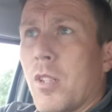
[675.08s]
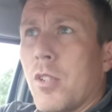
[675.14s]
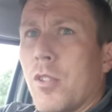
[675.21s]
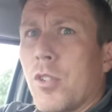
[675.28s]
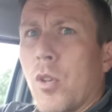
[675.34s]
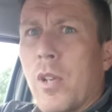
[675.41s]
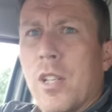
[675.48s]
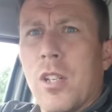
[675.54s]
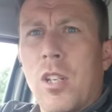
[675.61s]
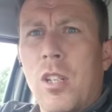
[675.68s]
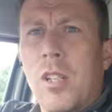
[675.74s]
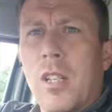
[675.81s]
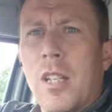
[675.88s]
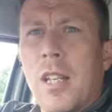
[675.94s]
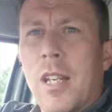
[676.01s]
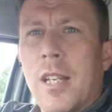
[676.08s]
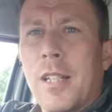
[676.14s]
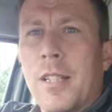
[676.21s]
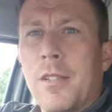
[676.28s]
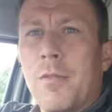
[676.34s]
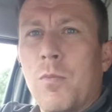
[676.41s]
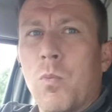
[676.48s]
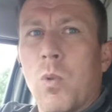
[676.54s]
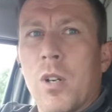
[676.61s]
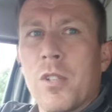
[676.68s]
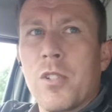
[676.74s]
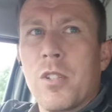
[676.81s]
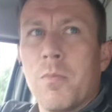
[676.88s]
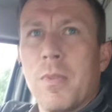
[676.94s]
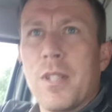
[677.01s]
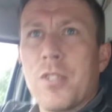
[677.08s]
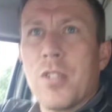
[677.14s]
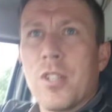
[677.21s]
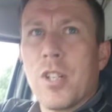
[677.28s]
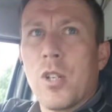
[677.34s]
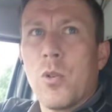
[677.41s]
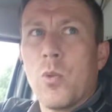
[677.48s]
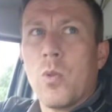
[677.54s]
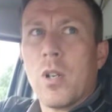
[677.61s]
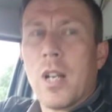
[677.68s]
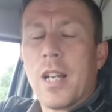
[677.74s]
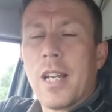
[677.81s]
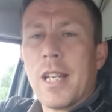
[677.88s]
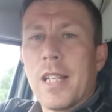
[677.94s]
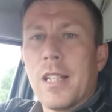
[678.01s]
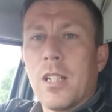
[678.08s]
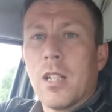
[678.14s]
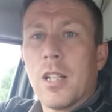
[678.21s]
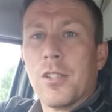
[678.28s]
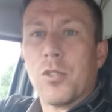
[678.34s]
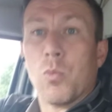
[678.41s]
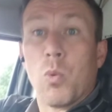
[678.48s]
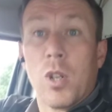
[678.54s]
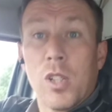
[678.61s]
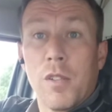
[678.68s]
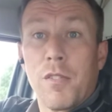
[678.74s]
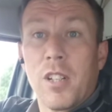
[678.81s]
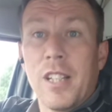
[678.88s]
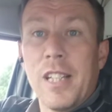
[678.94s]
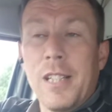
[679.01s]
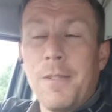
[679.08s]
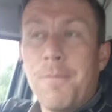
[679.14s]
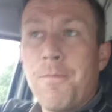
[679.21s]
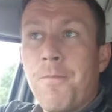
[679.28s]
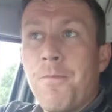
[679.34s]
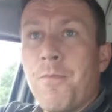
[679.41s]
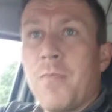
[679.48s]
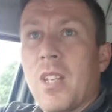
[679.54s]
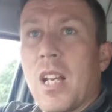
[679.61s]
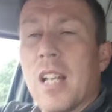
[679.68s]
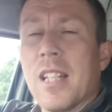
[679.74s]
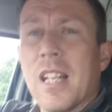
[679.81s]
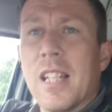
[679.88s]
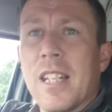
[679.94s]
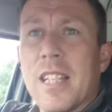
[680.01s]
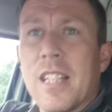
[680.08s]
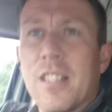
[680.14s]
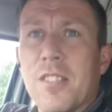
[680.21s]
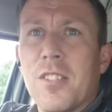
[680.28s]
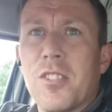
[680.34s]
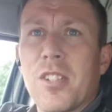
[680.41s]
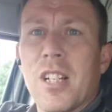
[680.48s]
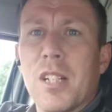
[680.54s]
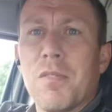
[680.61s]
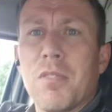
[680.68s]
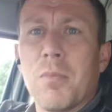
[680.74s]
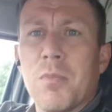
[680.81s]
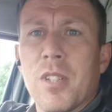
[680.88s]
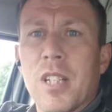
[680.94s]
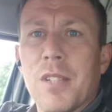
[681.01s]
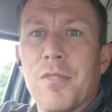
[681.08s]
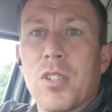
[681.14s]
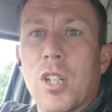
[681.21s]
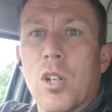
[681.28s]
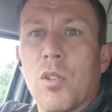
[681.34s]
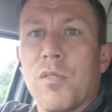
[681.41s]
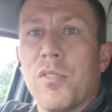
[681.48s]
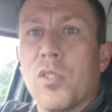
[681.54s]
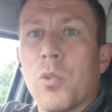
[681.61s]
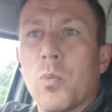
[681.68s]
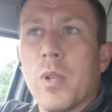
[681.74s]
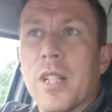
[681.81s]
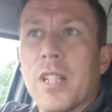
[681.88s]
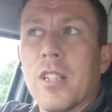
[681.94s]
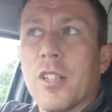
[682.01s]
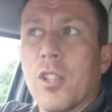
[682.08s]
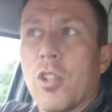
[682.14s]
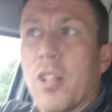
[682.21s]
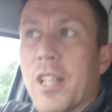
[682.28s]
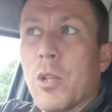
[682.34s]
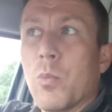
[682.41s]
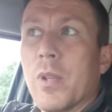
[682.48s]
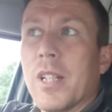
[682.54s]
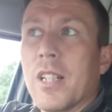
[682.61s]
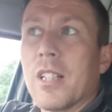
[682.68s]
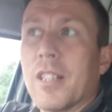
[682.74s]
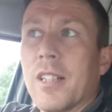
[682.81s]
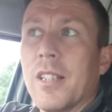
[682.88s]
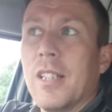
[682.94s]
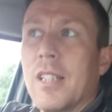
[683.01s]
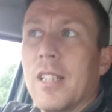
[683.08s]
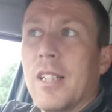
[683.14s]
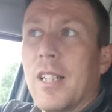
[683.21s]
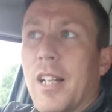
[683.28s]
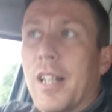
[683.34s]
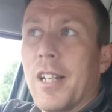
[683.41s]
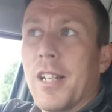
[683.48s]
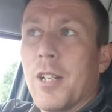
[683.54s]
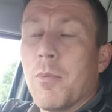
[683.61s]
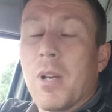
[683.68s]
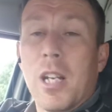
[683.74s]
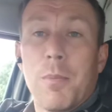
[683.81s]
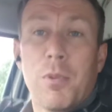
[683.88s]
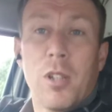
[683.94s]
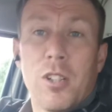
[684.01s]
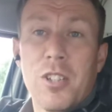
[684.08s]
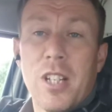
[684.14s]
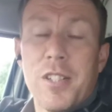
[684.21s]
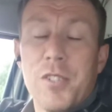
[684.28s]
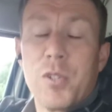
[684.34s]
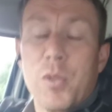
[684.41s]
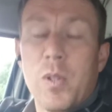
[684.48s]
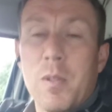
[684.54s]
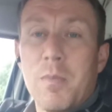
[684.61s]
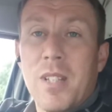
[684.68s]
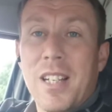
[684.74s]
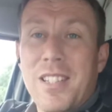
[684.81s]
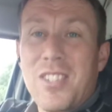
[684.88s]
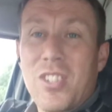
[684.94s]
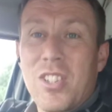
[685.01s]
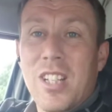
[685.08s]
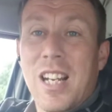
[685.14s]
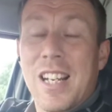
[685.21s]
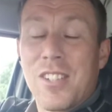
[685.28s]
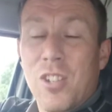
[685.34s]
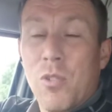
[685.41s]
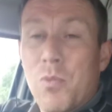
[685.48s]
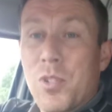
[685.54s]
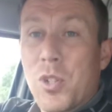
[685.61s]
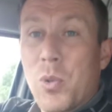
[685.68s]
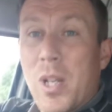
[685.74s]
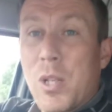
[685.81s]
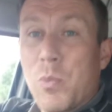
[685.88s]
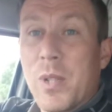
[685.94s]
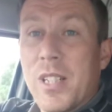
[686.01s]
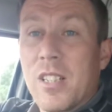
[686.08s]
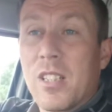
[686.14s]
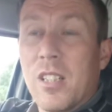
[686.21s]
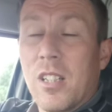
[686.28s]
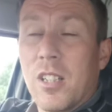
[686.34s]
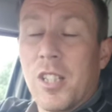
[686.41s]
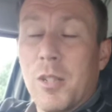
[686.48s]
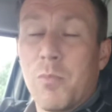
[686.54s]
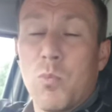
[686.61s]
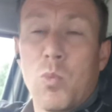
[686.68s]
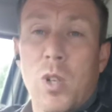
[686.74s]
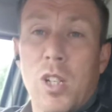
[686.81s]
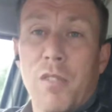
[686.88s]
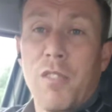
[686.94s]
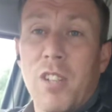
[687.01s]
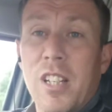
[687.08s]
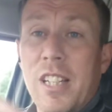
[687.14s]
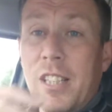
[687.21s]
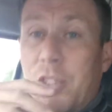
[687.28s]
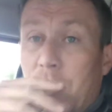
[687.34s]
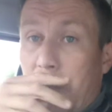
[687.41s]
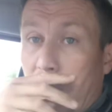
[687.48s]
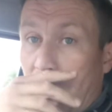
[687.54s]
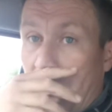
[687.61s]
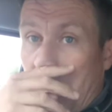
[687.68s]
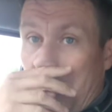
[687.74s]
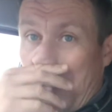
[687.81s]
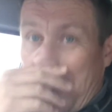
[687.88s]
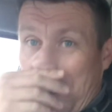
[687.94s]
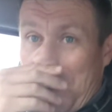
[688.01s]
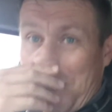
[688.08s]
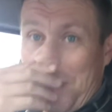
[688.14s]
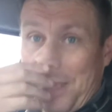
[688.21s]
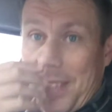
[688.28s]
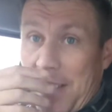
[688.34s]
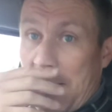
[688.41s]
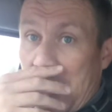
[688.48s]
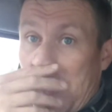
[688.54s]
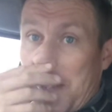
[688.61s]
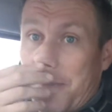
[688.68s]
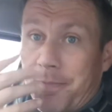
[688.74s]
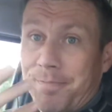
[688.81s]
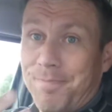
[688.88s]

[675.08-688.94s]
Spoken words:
So he wanted me to do as a one-off clean, and then he can decide from there if to go 4 weekly or 8 weekly. I apologised to him that I don't do 8 week one-off cleans. I